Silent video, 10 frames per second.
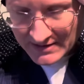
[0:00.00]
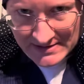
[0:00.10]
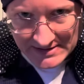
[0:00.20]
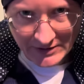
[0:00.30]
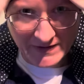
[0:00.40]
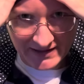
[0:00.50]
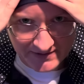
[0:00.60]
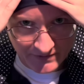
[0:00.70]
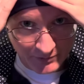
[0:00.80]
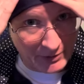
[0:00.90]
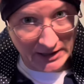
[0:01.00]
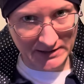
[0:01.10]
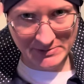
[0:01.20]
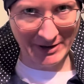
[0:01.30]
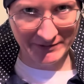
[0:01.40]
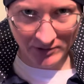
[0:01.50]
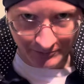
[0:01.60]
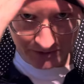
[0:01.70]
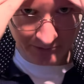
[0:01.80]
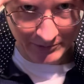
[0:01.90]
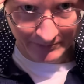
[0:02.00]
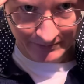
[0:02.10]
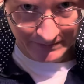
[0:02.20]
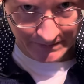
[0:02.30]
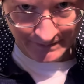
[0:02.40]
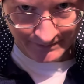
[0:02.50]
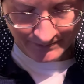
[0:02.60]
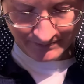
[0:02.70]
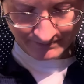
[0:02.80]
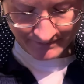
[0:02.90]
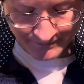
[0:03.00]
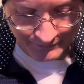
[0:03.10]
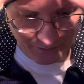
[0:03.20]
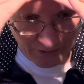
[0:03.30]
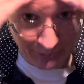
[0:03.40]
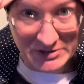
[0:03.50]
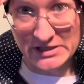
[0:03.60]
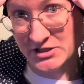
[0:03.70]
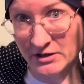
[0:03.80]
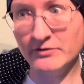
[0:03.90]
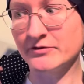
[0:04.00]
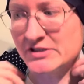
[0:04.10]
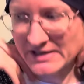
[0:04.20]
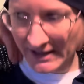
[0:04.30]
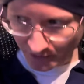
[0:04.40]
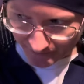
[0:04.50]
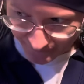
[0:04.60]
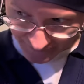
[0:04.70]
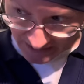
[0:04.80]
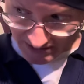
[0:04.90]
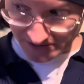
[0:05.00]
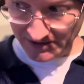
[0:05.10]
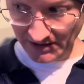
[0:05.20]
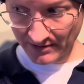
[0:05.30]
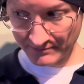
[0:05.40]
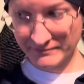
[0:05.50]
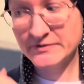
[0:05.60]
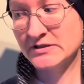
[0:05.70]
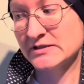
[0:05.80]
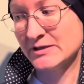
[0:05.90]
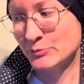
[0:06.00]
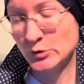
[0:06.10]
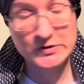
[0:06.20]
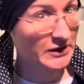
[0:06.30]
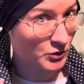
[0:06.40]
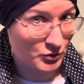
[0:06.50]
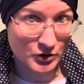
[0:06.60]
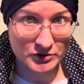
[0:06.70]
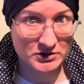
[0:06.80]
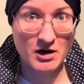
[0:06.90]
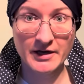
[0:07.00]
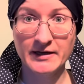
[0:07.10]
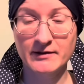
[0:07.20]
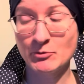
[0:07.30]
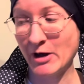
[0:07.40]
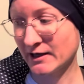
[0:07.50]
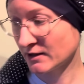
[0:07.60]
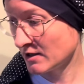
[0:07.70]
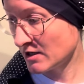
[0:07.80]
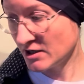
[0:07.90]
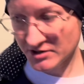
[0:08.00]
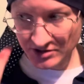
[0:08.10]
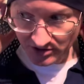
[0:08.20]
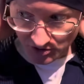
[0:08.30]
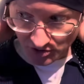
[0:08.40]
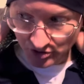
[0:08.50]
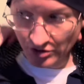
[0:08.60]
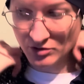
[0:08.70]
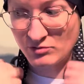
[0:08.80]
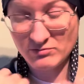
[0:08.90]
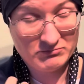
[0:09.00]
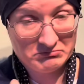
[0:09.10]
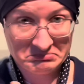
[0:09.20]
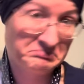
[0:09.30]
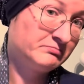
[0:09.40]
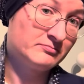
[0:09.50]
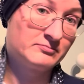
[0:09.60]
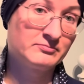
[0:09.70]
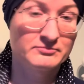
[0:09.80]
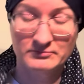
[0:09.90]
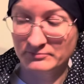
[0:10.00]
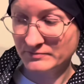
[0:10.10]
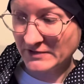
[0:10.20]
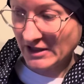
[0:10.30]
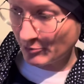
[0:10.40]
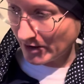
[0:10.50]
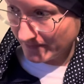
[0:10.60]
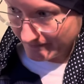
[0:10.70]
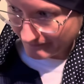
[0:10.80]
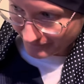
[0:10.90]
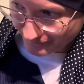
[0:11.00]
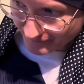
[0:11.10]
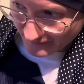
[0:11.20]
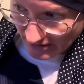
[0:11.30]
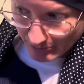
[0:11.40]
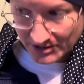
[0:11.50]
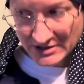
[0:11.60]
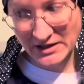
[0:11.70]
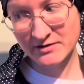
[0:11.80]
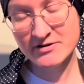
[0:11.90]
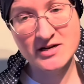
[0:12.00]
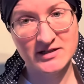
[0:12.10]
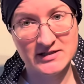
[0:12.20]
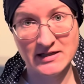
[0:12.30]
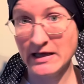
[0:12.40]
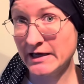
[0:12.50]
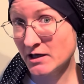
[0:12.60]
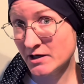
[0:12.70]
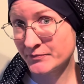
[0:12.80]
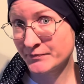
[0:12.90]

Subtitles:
So that for me is about the optimum position for staying on. So simple single knot tie at the back just to keep it really nice, and there you go.